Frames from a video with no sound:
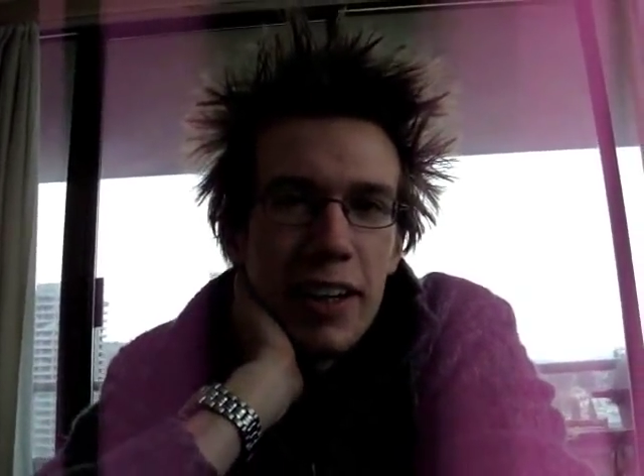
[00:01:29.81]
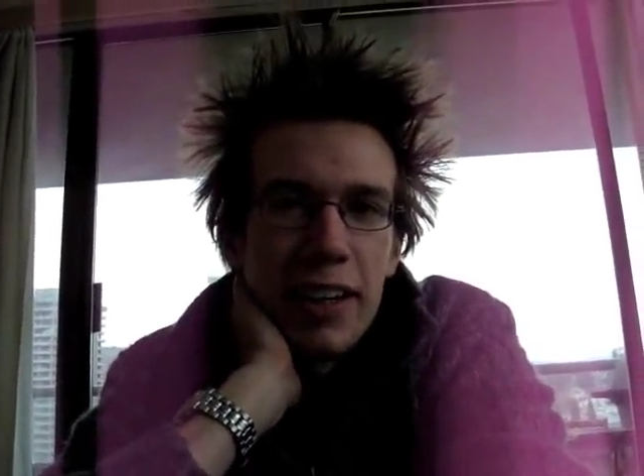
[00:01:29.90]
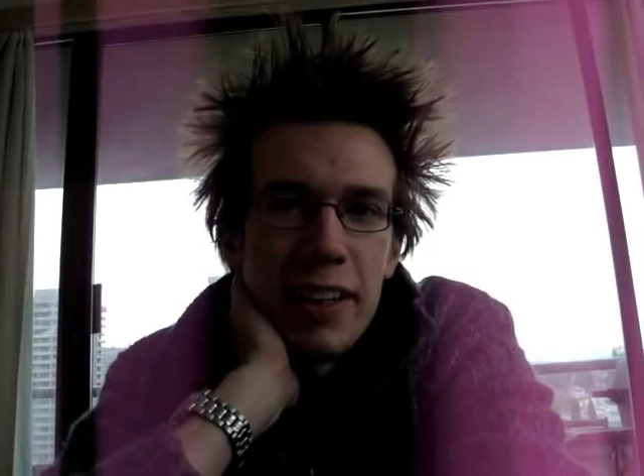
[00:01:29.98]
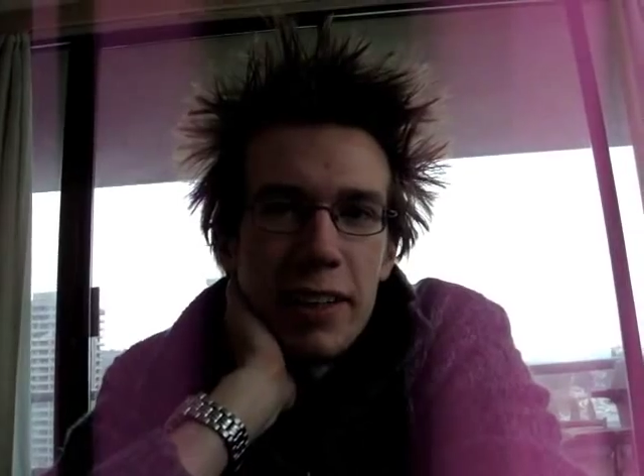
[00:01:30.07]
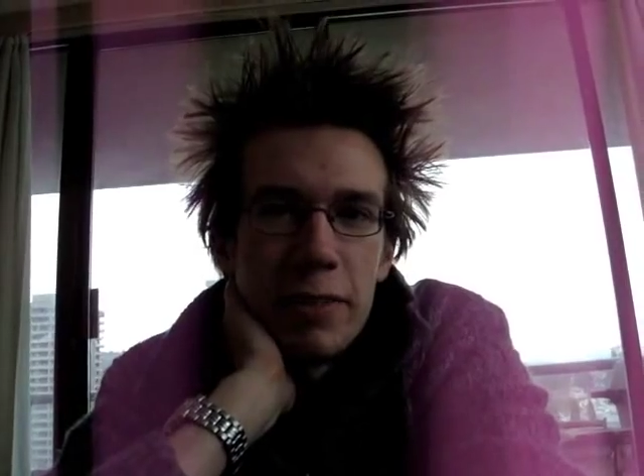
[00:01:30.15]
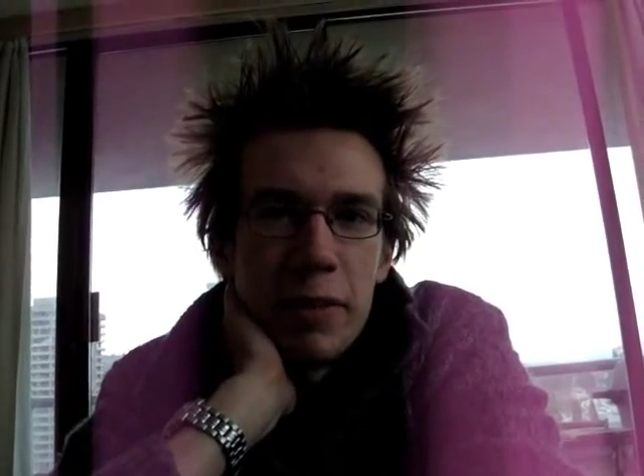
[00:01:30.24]

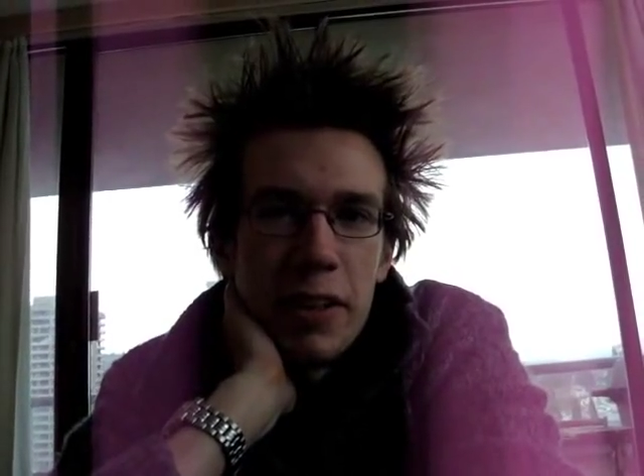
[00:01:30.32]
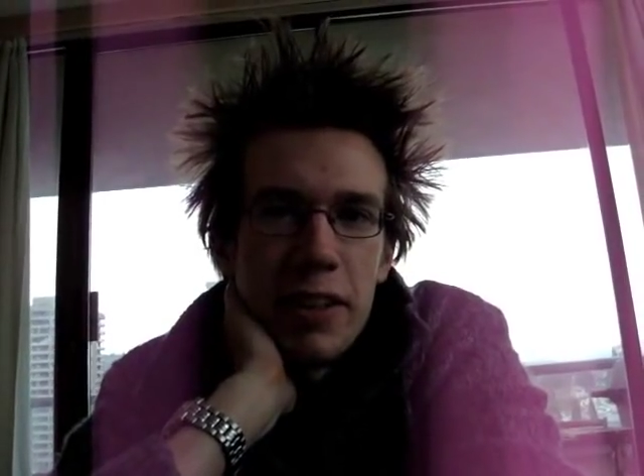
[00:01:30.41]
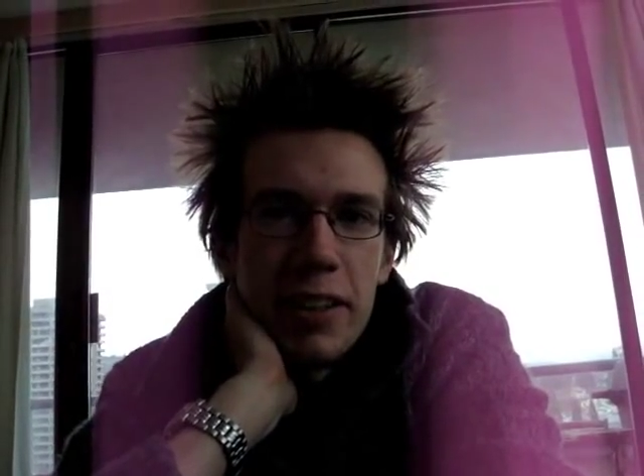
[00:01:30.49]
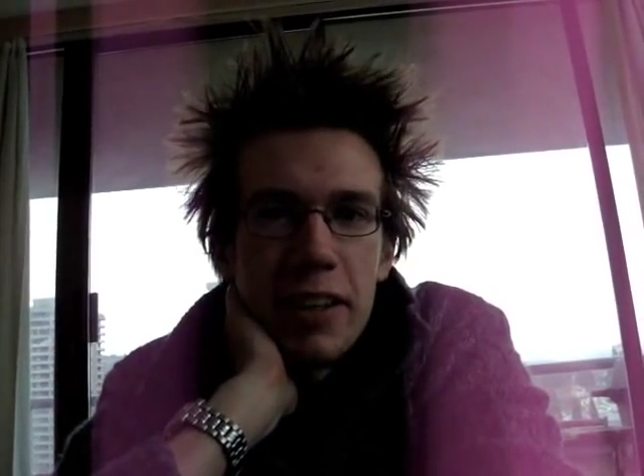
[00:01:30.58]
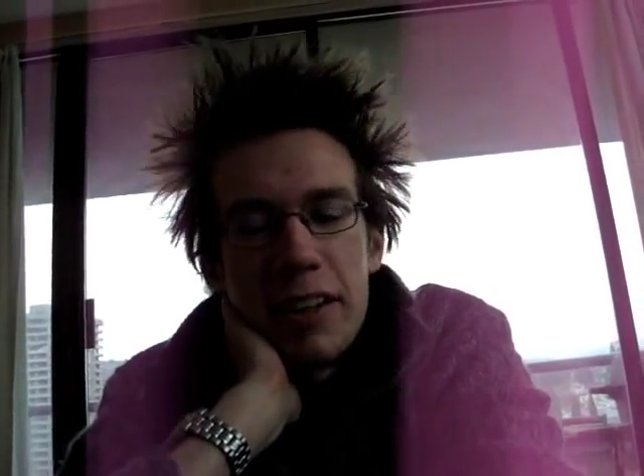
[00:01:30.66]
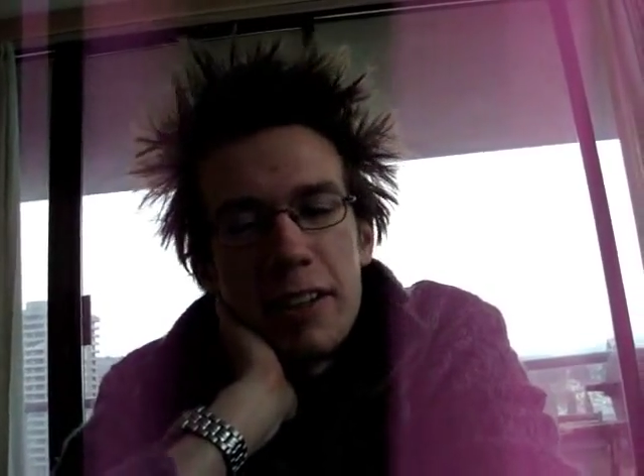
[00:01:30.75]

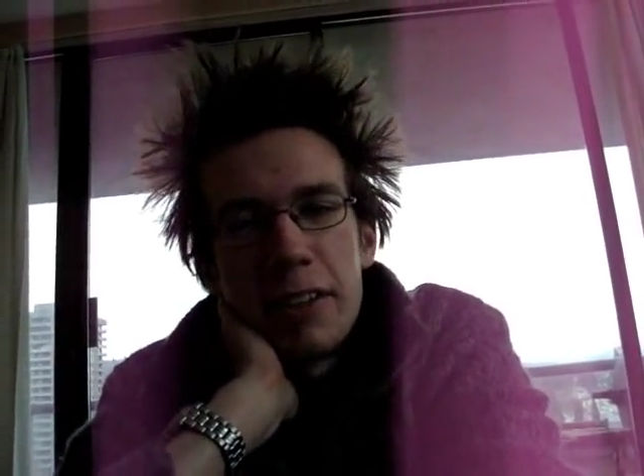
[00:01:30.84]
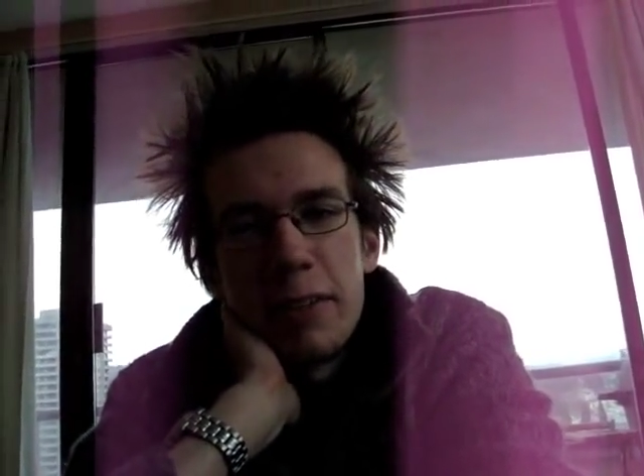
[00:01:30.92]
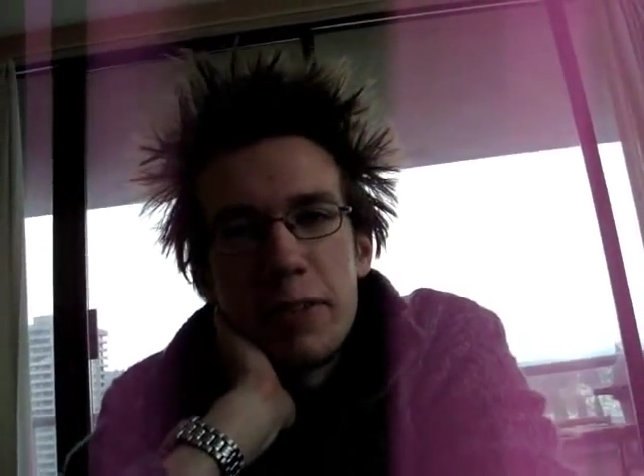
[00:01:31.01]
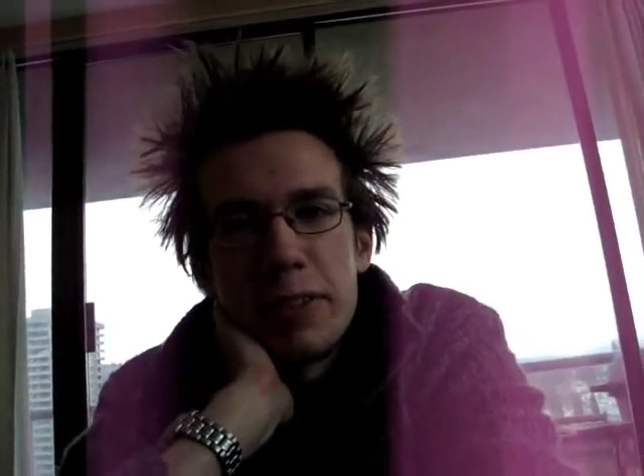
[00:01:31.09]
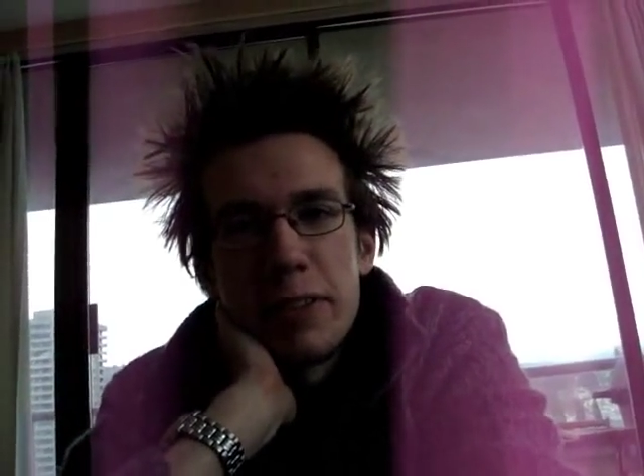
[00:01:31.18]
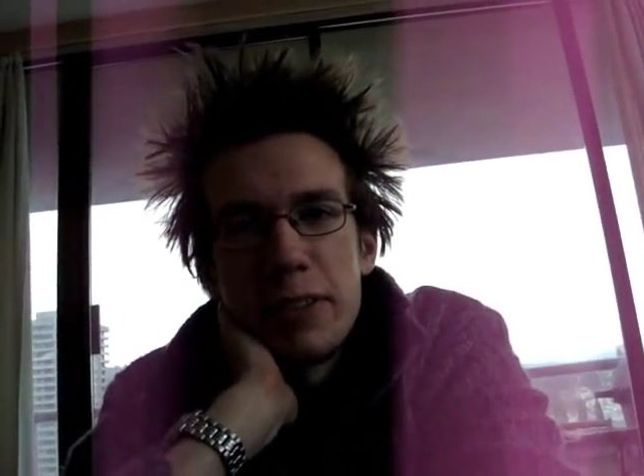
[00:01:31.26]
got out
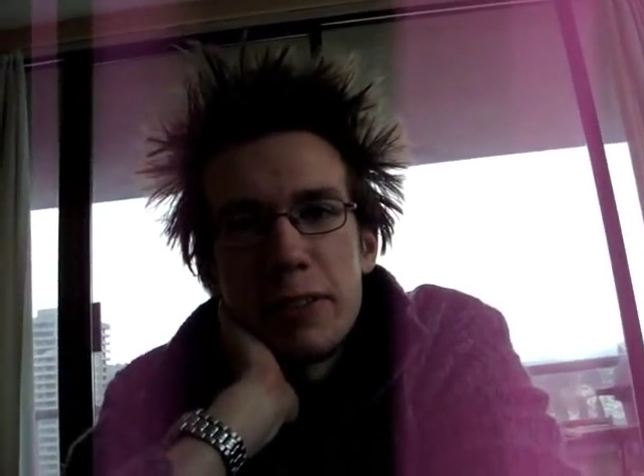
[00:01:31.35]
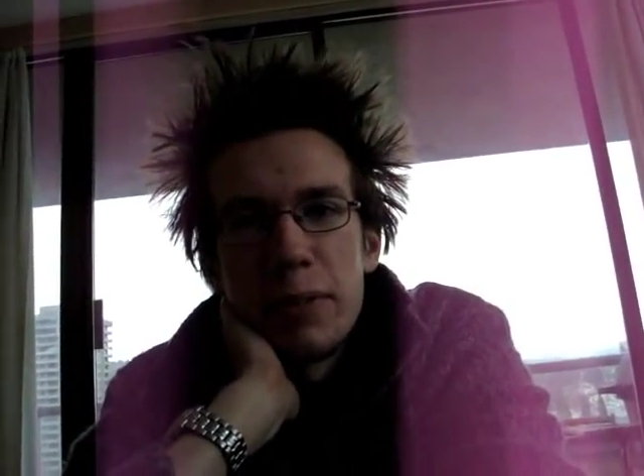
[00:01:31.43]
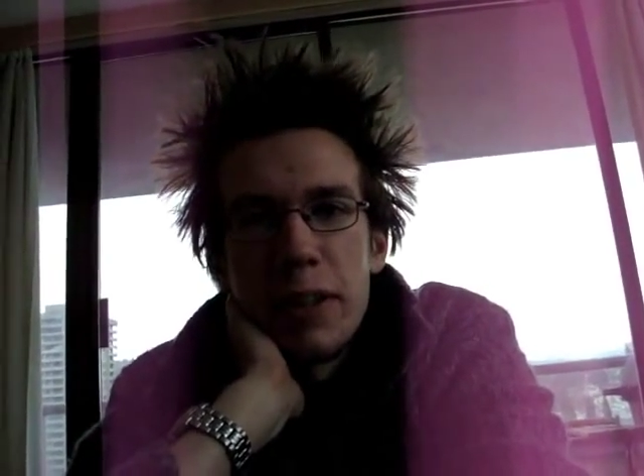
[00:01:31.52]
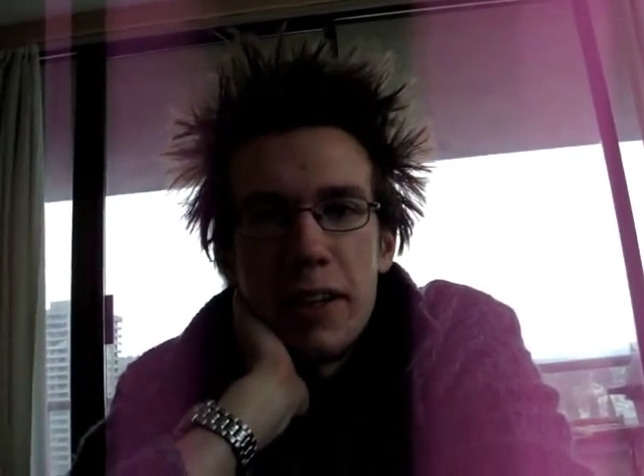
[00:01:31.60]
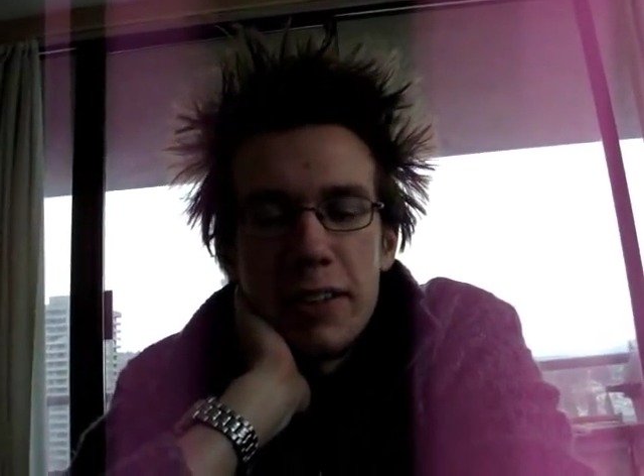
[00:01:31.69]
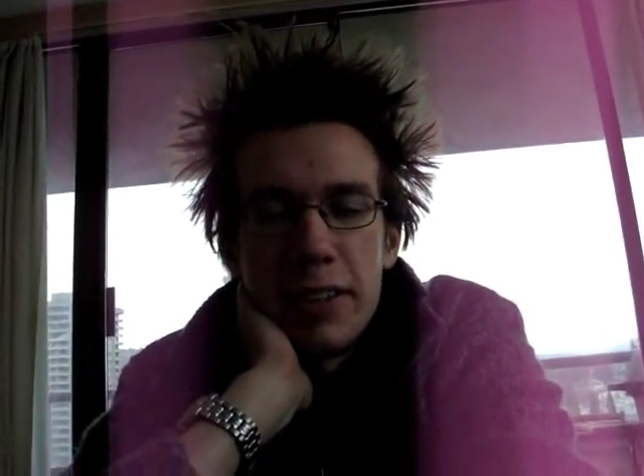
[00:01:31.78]
of Quiznos and
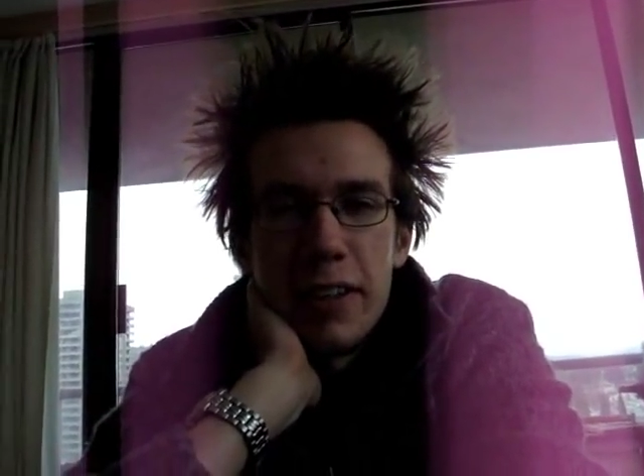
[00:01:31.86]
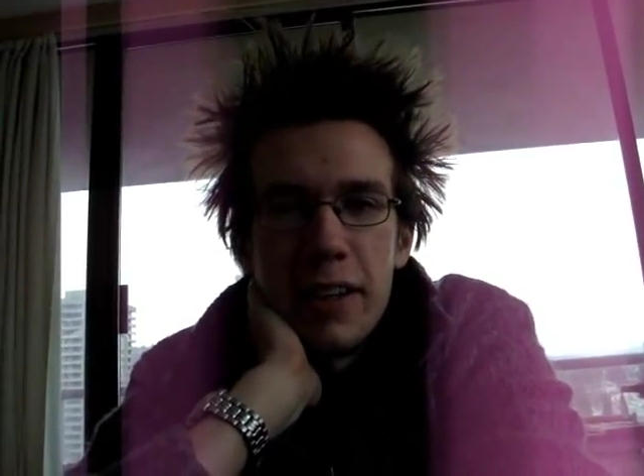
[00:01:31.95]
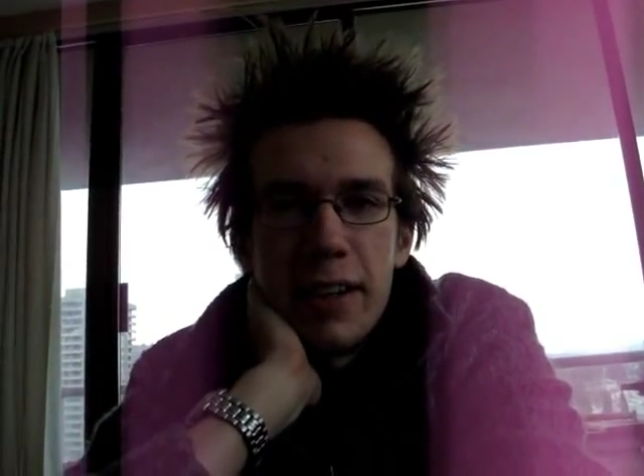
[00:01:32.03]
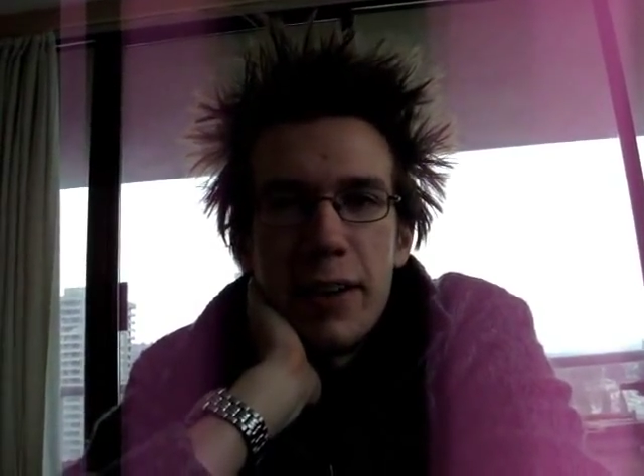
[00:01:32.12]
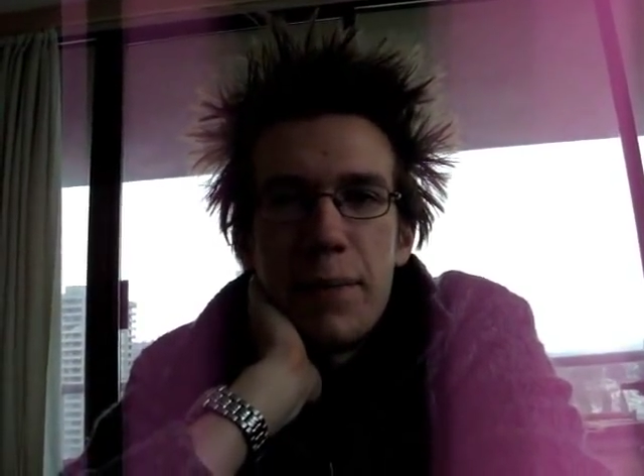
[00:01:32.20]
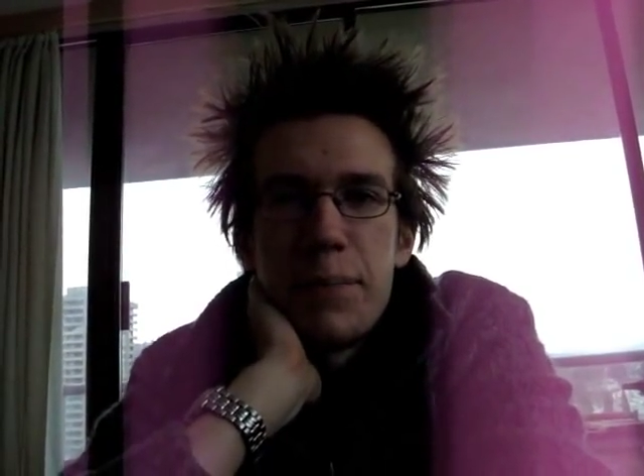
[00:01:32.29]
we got in the
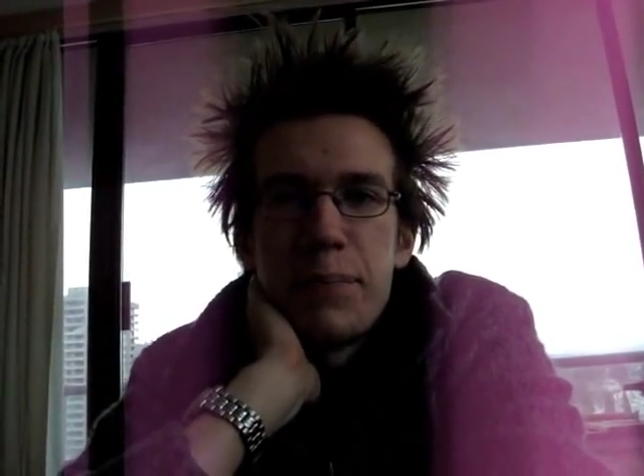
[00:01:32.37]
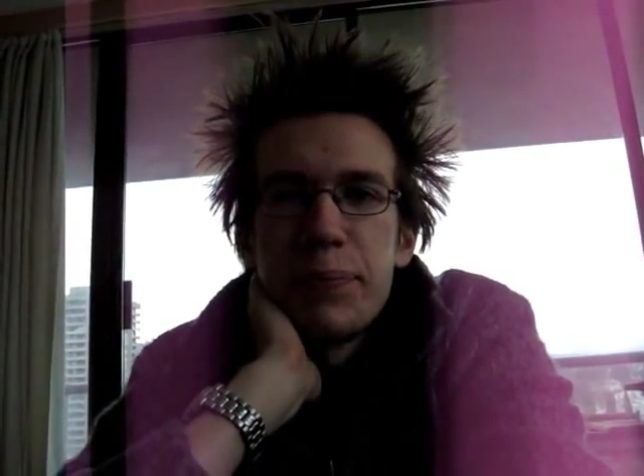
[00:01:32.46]
car,